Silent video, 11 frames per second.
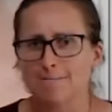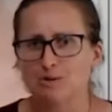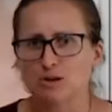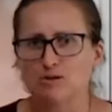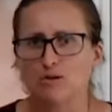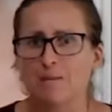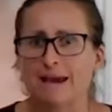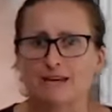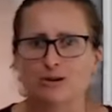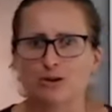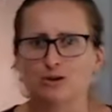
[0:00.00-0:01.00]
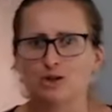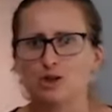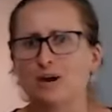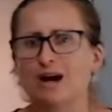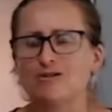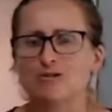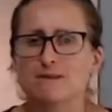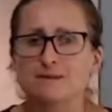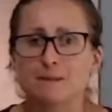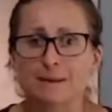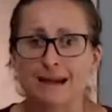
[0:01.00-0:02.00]
beautiful mango, 200
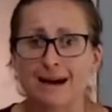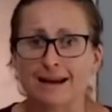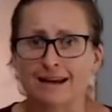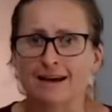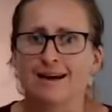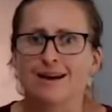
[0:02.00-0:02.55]
grams of banana,